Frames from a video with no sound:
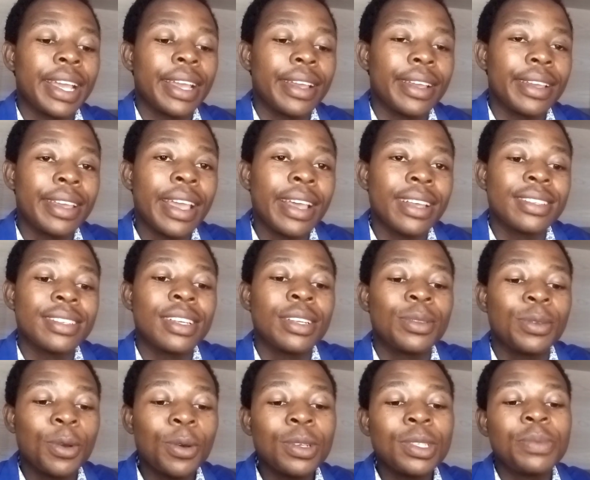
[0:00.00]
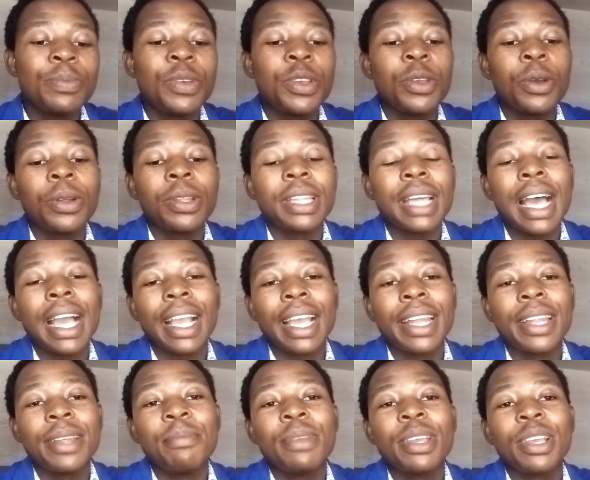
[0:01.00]
yes, it goes beyond
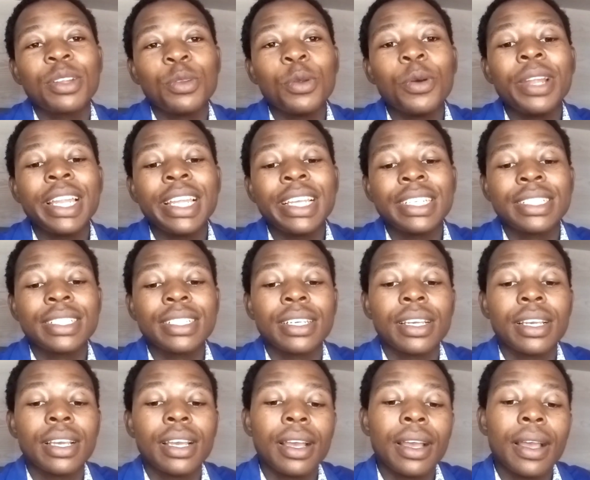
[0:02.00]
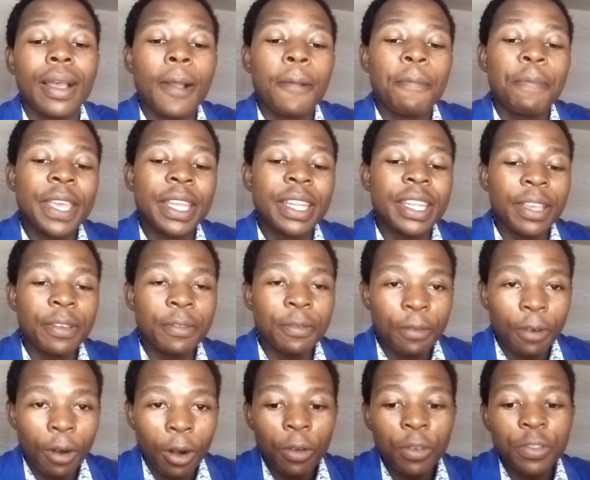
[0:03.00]
academic knowledge. It
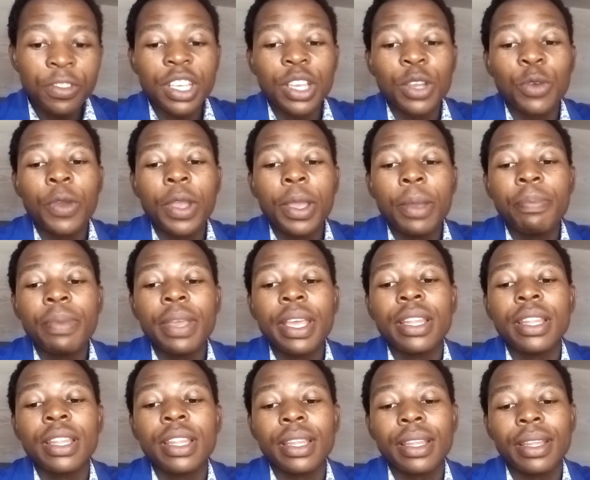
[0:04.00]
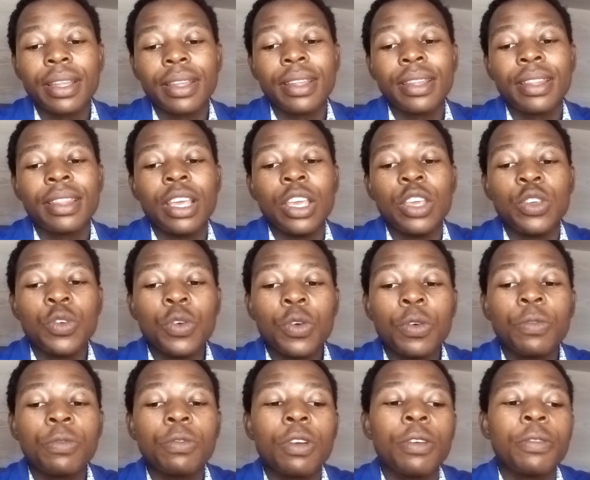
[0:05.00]
involves equipping the
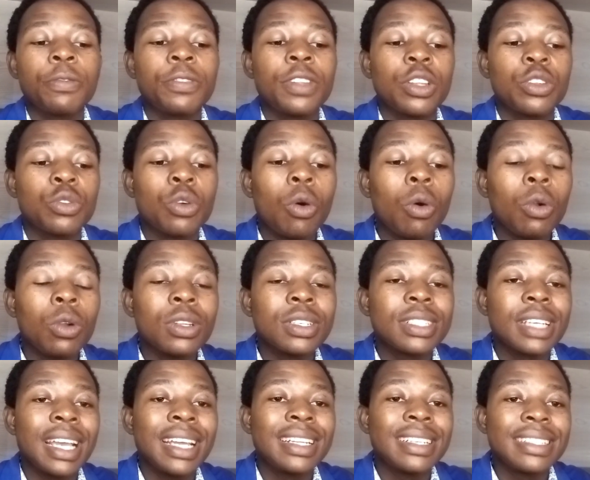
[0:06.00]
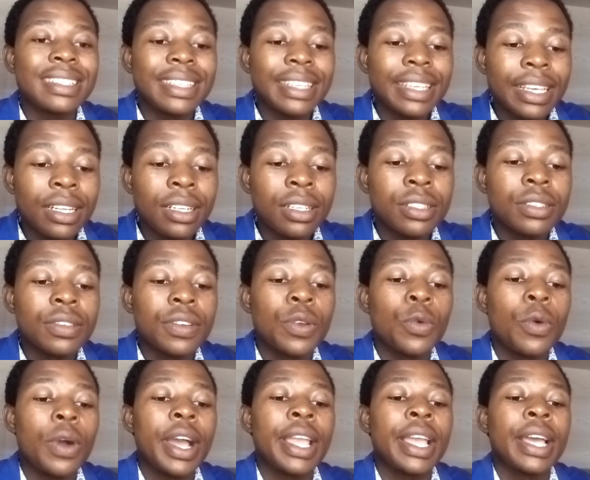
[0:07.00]
youth with the tools and skills
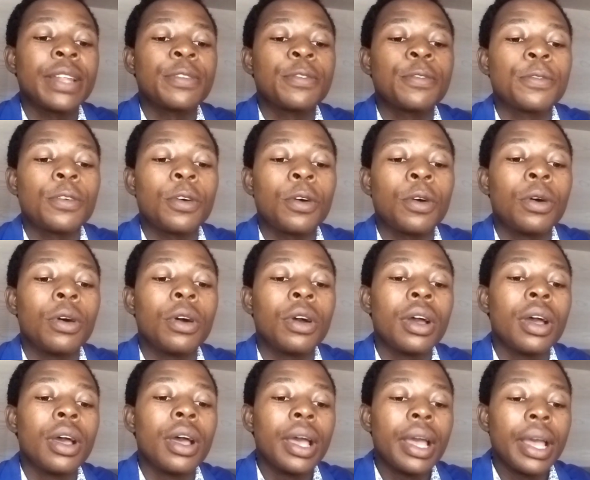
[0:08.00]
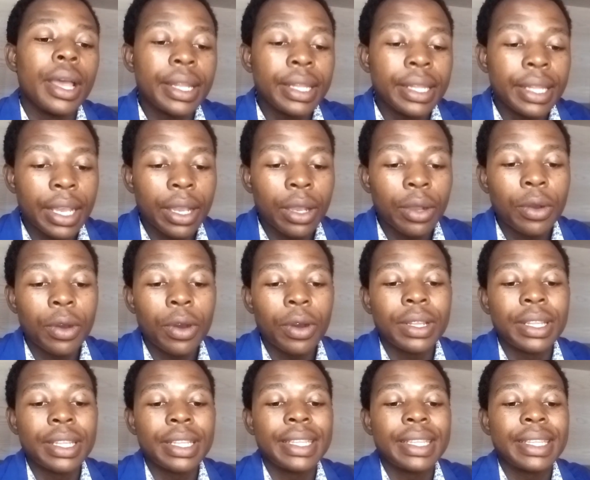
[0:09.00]
required for the
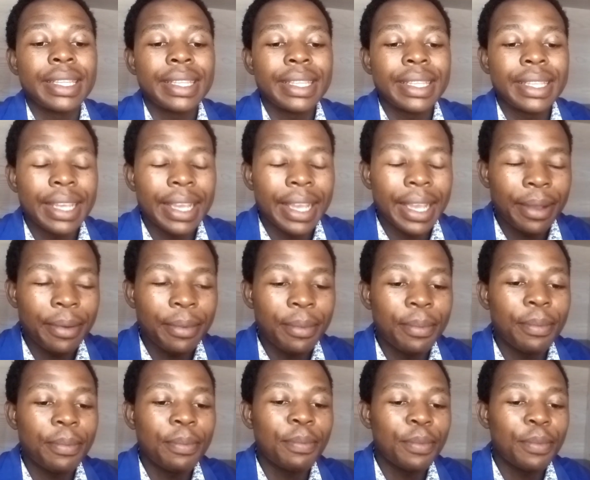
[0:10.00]
contemporary